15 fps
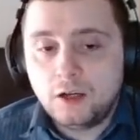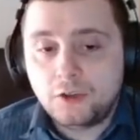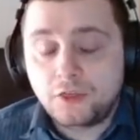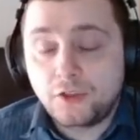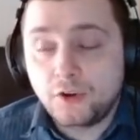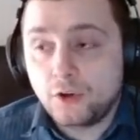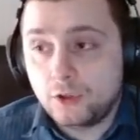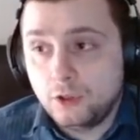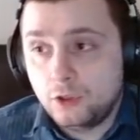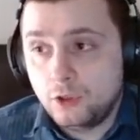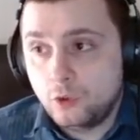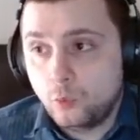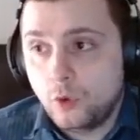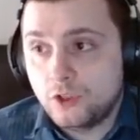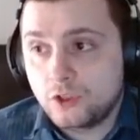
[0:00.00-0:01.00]
Third,
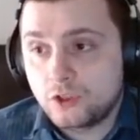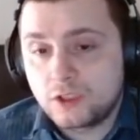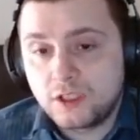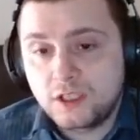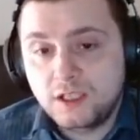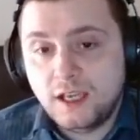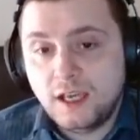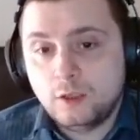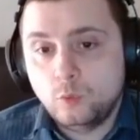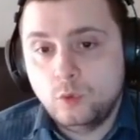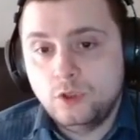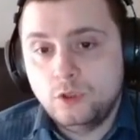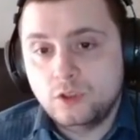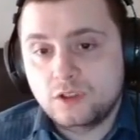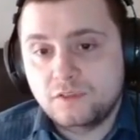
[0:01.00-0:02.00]
what you're going to get
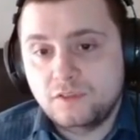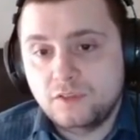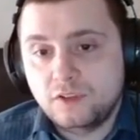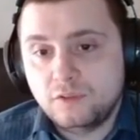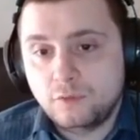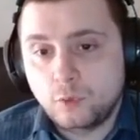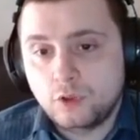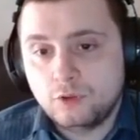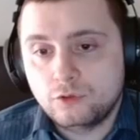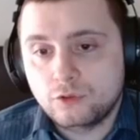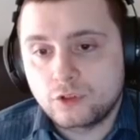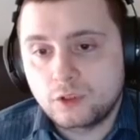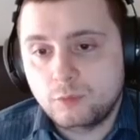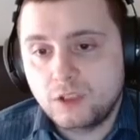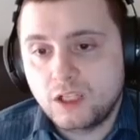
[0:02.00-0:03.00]
when you get to 1540 is you're
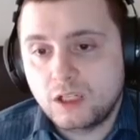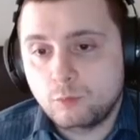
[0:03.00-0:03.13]
going to be getting